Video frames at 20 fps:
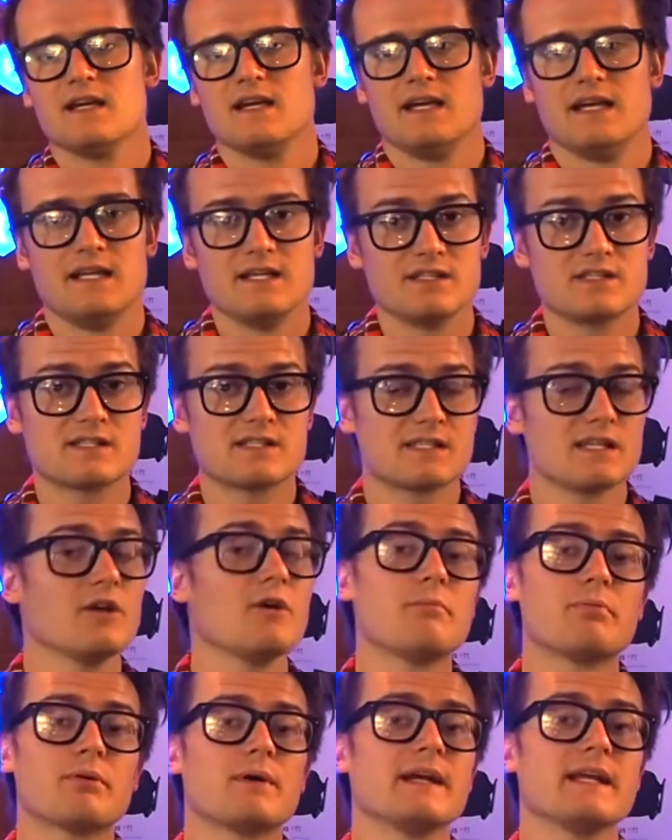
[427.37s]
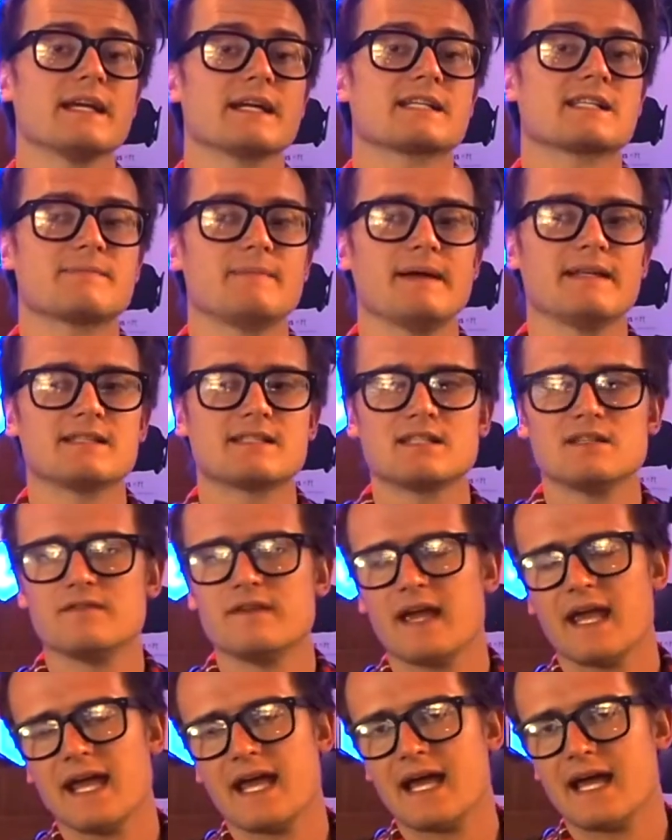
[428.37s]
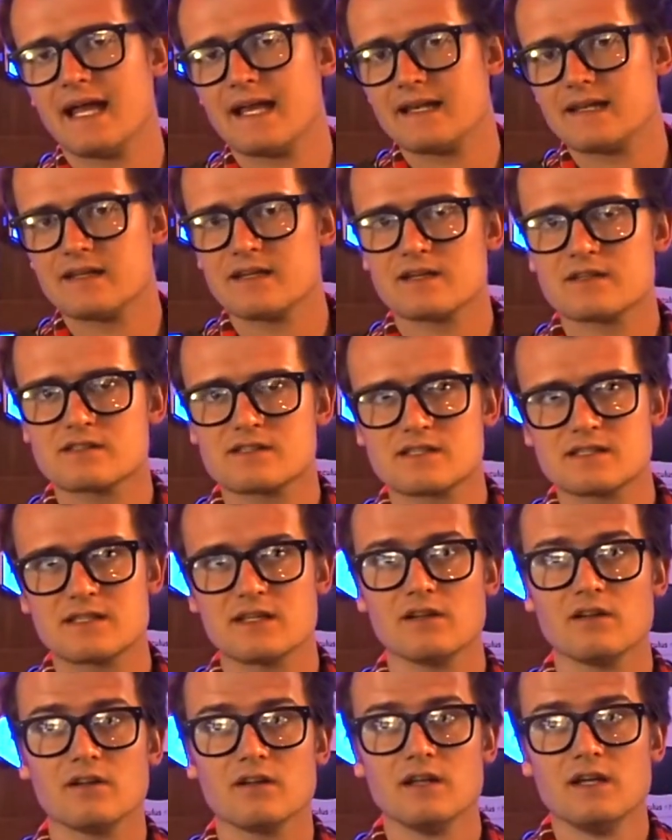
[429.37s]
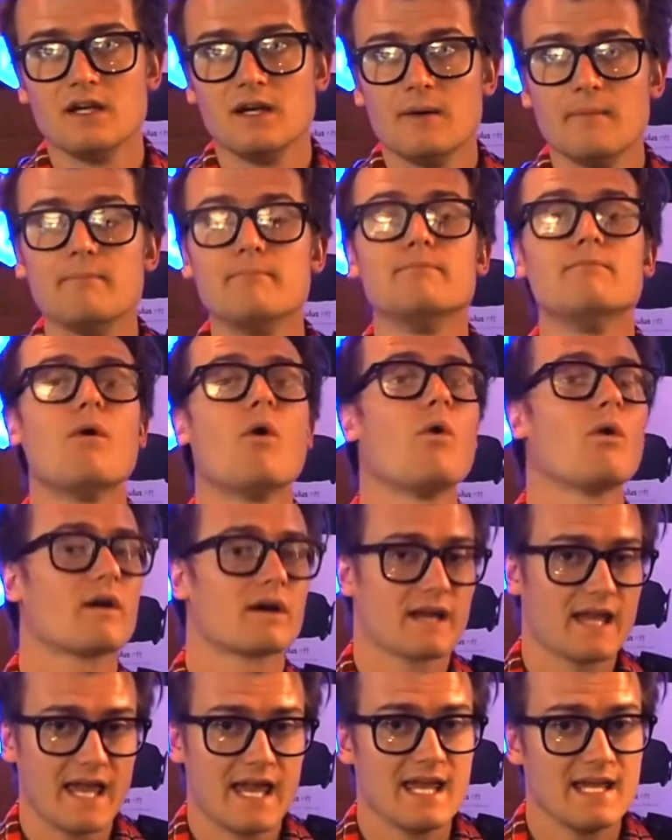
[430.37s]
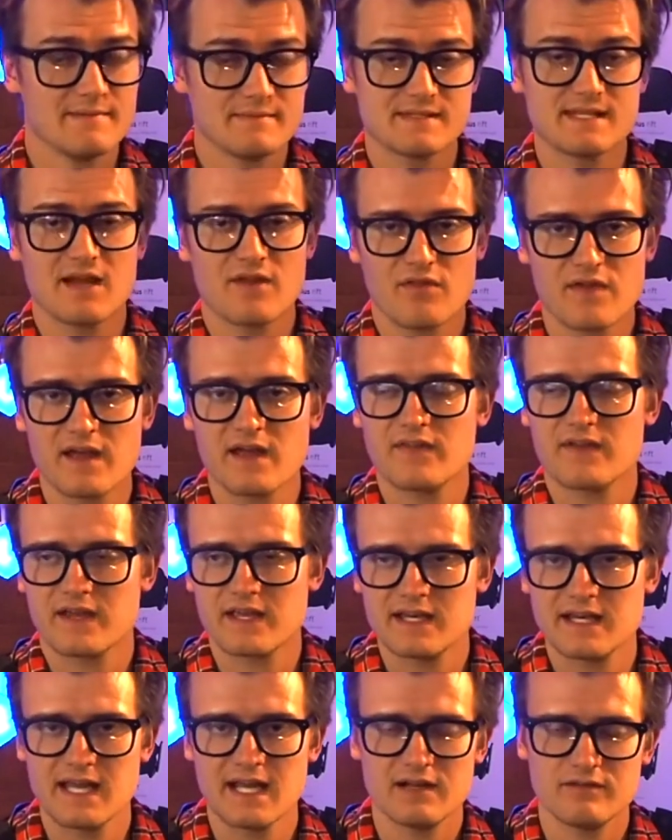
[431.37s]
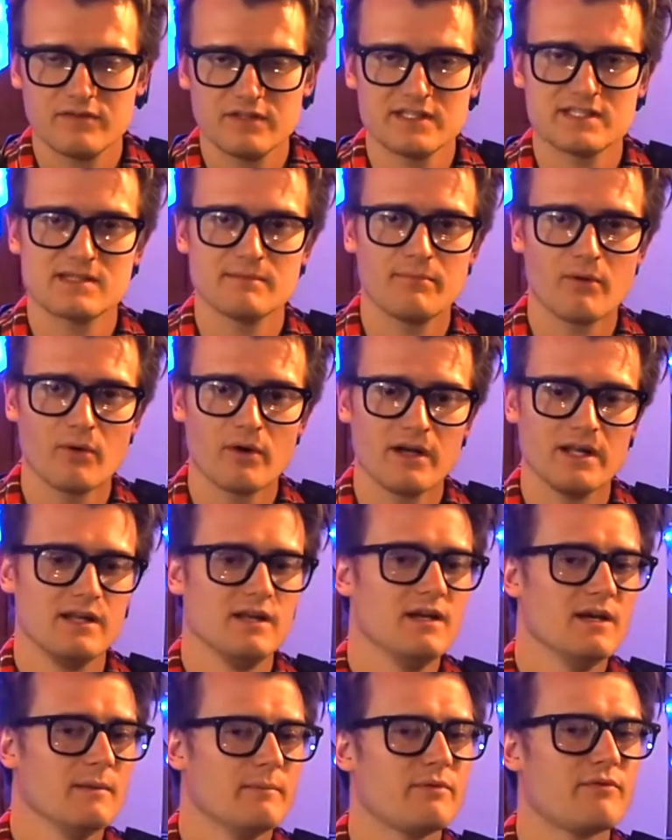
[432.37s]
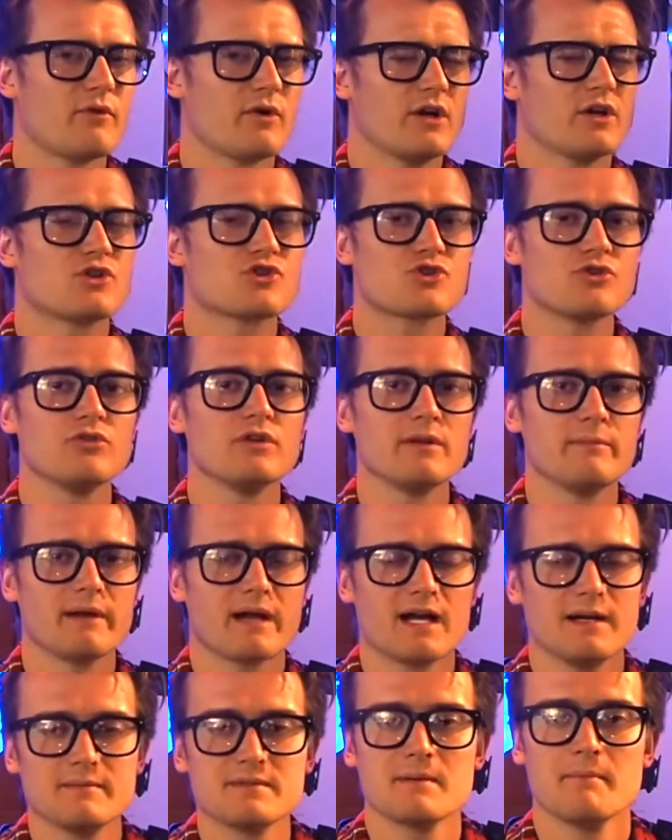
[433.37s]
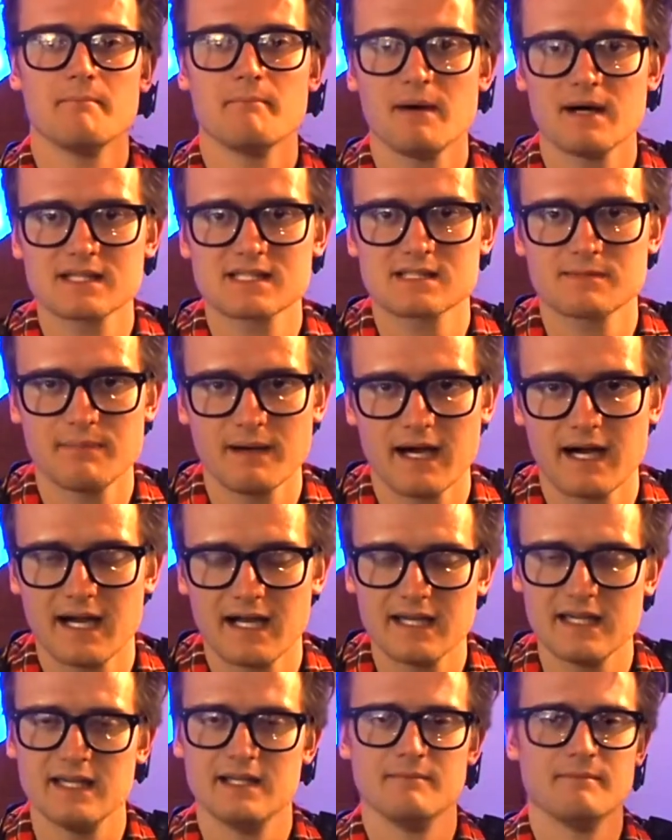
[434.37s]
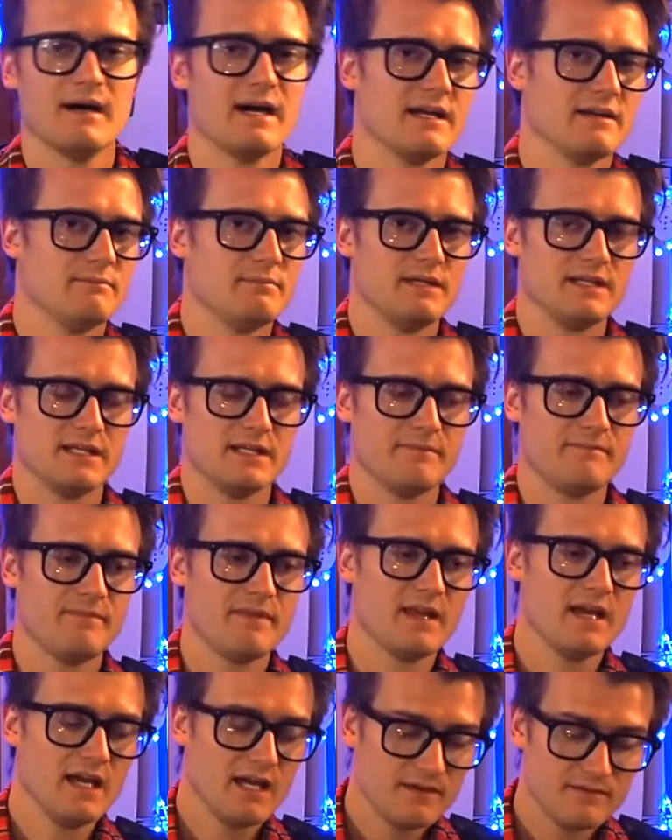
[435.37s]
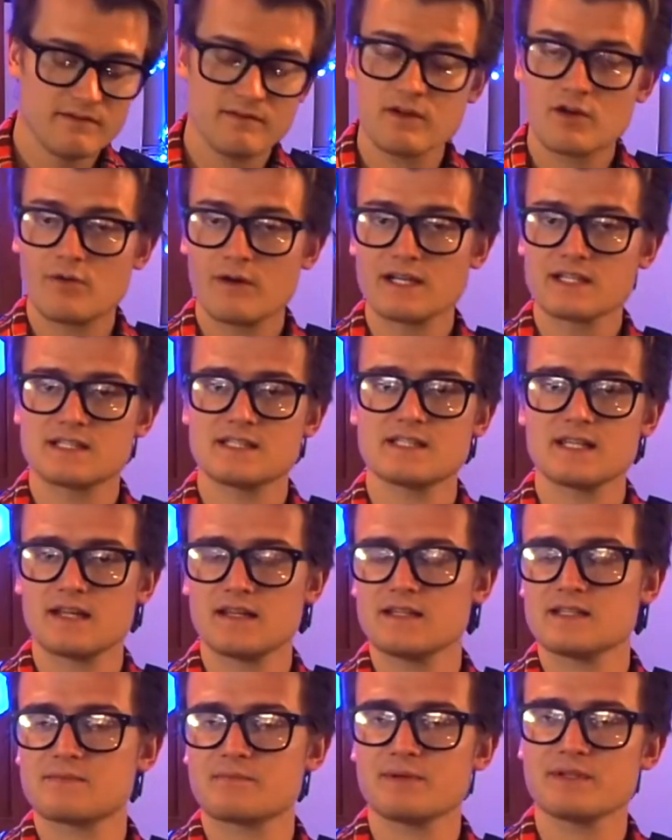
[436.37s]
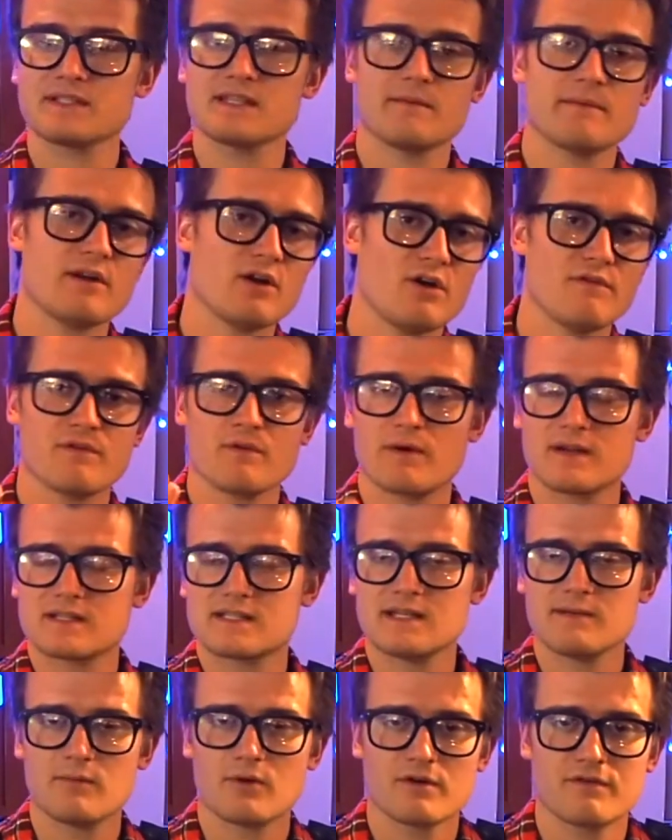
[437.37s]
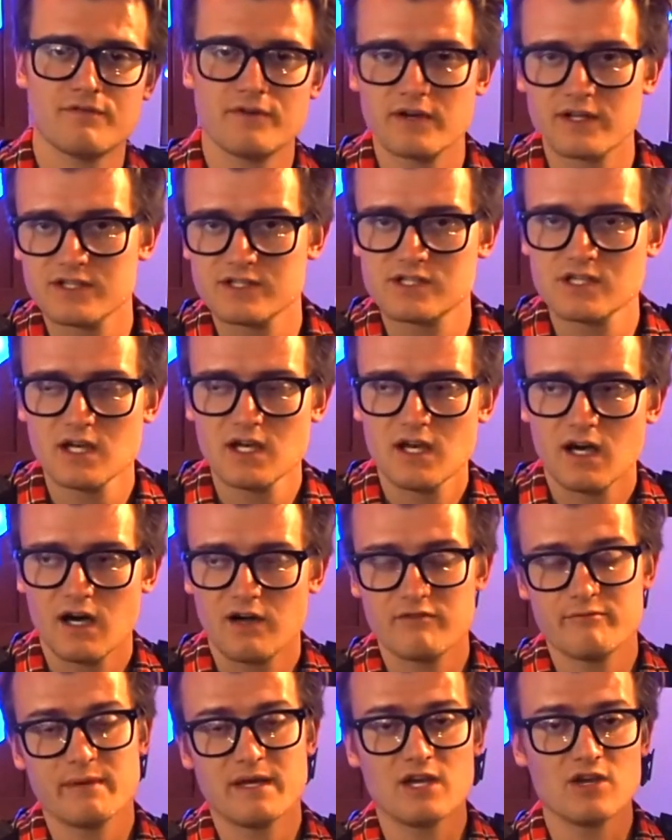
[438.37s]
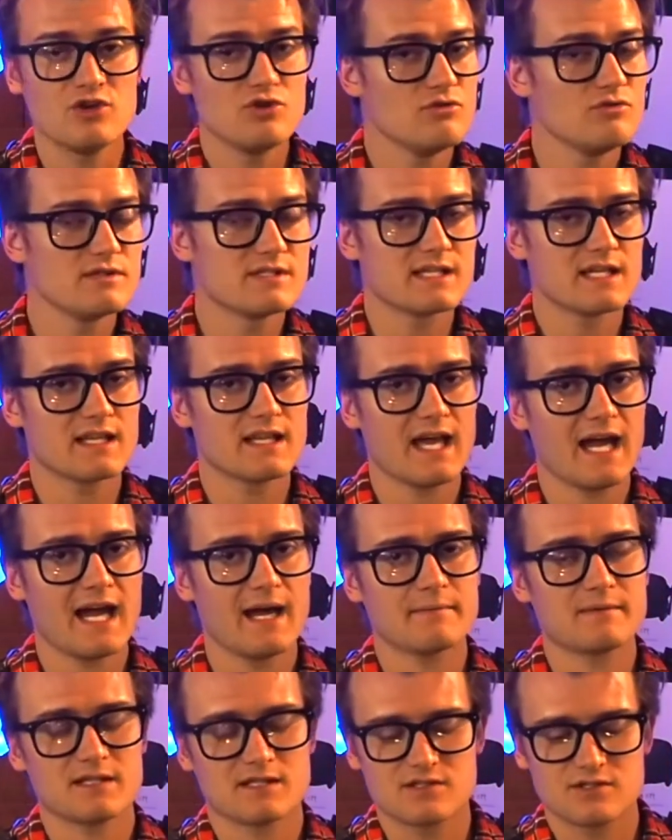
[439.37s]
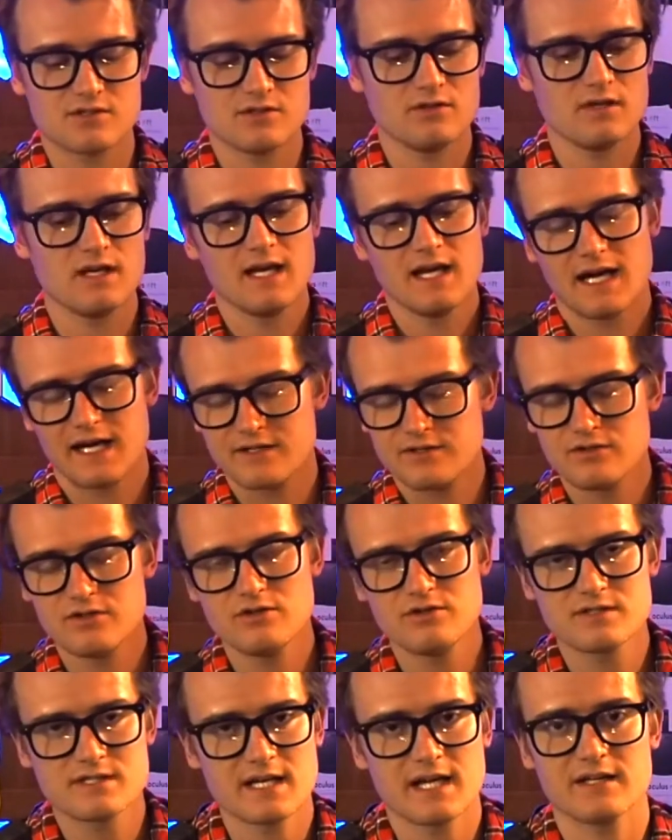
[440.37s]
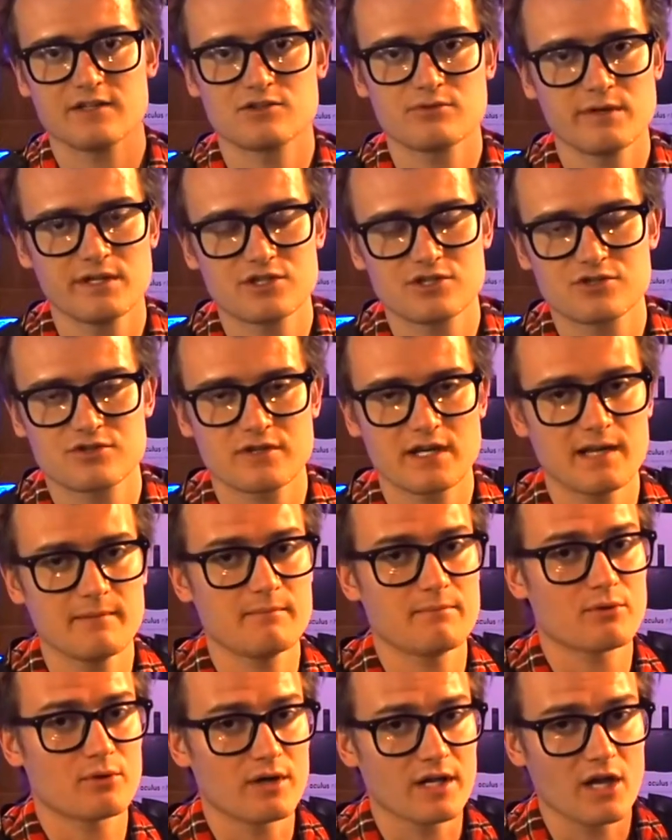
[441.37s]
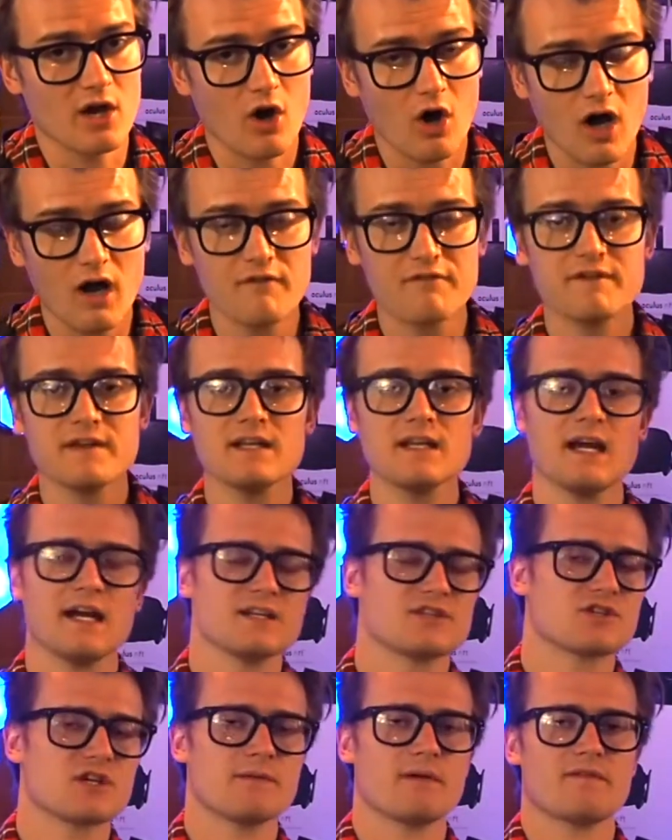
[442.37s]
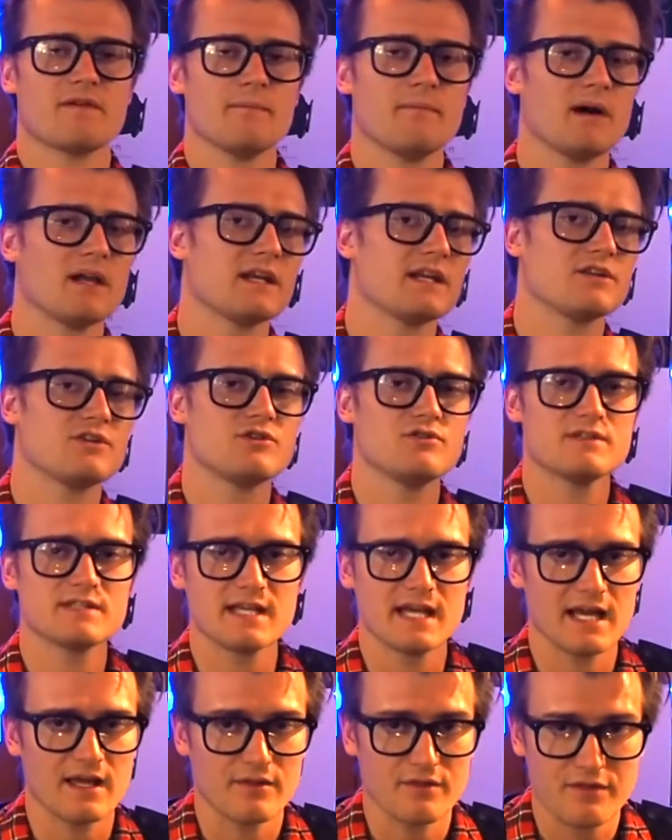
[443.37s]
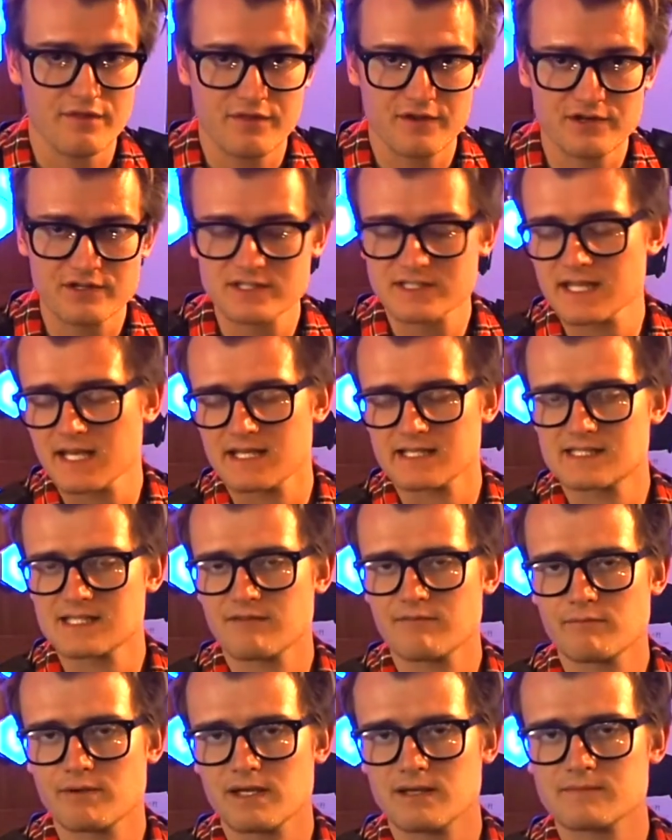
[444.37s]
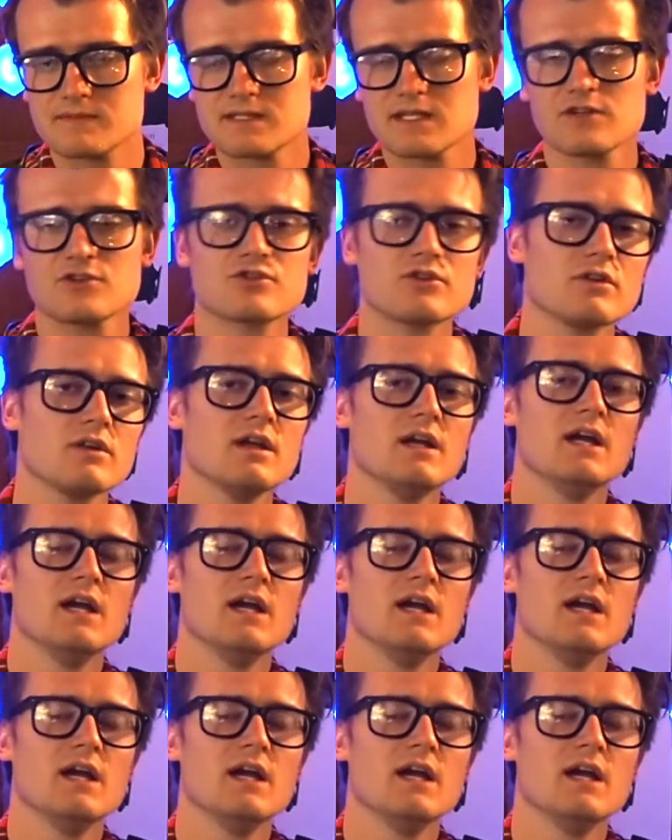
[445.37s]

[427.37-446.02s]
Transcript: It is still pretty expensive, and there's still more games, I think, that can natively support it before it truly becomes a must-buy, in my opinion. If you have any questions on this, please let me know. If you want to see more footage of me using the haptic suit, I do use it on Twitch stream pretty often. I stream every Monday, Tuesday, and Thursday at 7 p.m. Central,